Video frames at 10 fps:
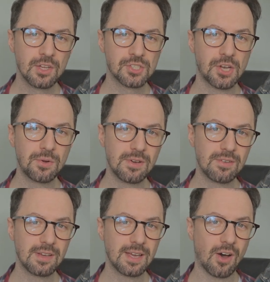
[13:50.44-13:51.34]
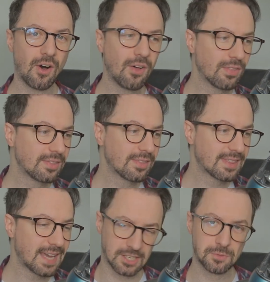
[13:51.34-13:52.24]
So
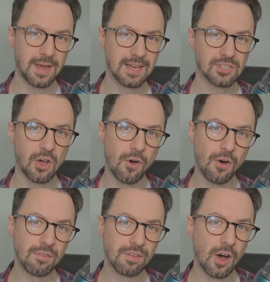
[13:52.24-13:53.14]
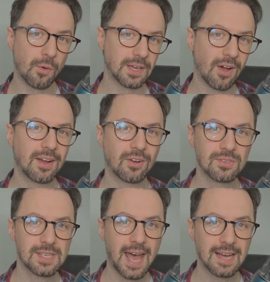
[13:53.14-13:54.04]
on the aspect of holding eye
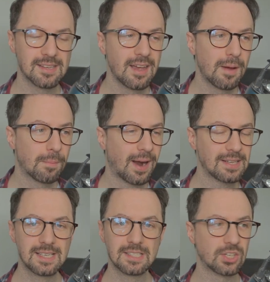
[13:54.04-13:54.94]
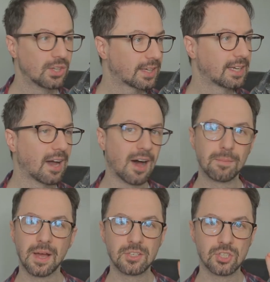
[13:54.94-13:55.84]
contact, practice looking
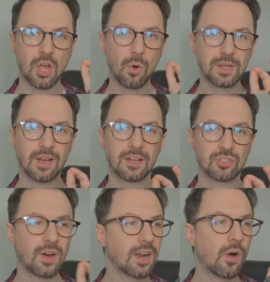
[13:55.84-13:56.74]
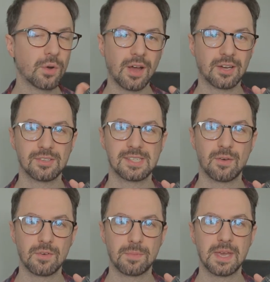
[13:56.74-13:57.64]
up and just holding eye, trying to hold eye
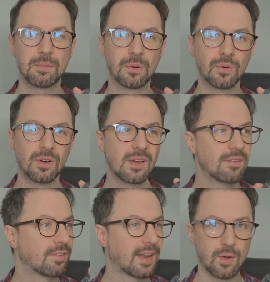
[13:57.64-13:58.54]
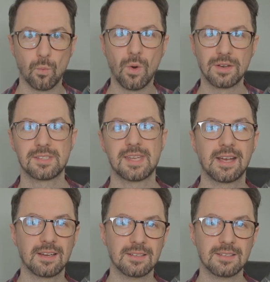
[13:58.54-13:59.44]
contact with people for like one
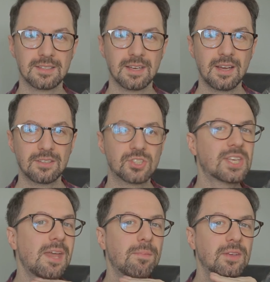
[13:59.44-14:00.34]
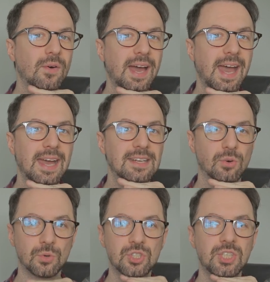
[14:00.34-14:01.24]
second. Just keeping your head
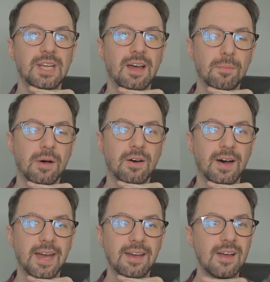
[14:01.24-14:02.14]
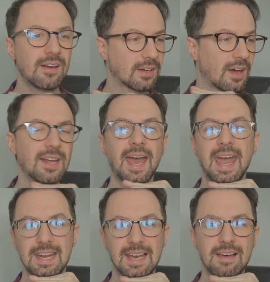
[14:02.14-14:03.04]
or chin up high, kind of
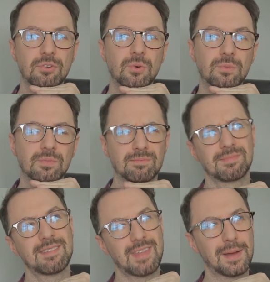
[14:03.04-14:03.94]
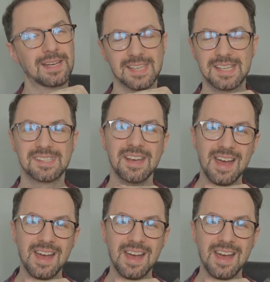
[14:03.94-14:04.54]
head level, if that makes sense.